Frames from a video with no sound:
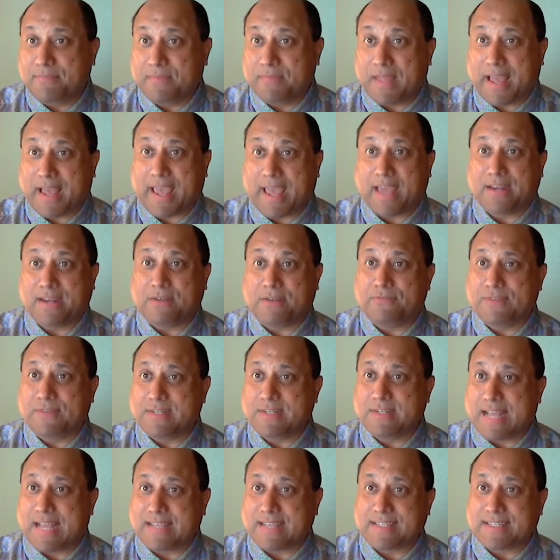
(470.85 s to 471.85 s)
I had a
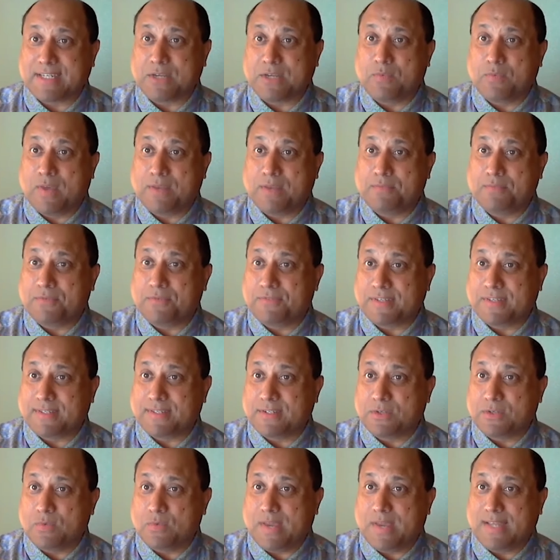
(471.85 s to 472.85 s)
fantastic one, Professor
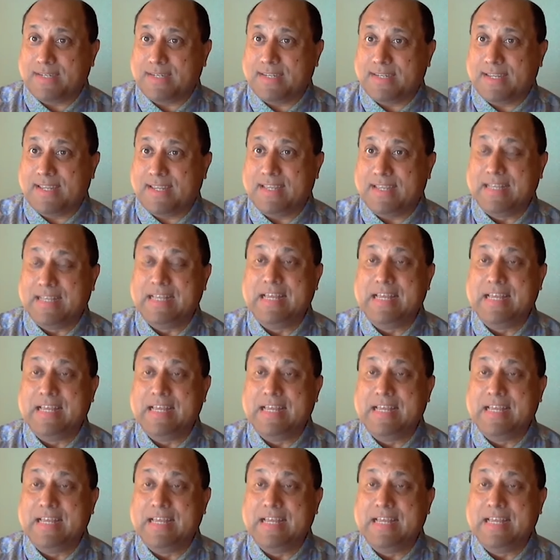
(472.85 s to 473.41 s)
Dwedi,